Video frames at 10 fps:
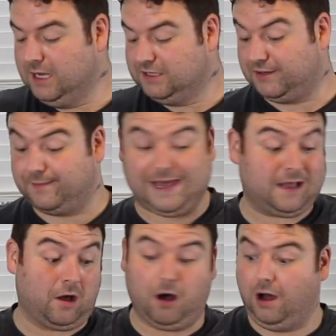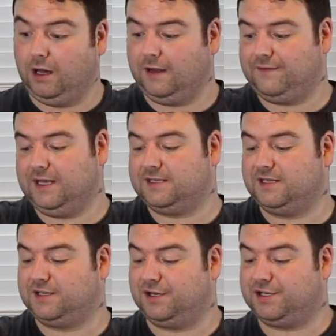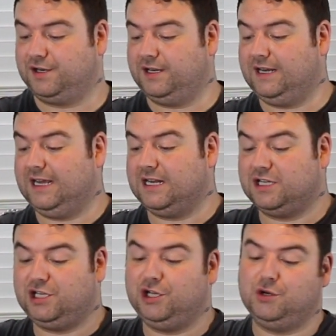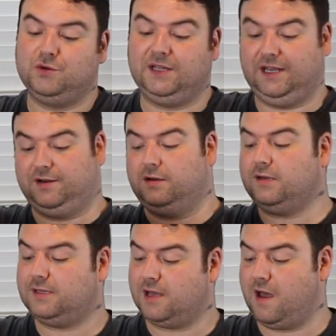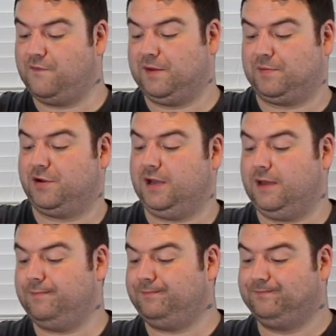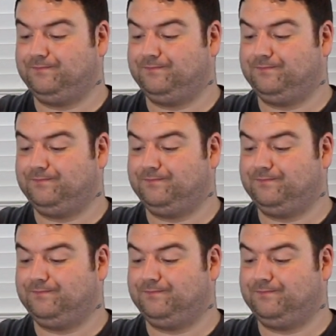So to make all of these desserts, you're gonna need 2 liters of whipped cream.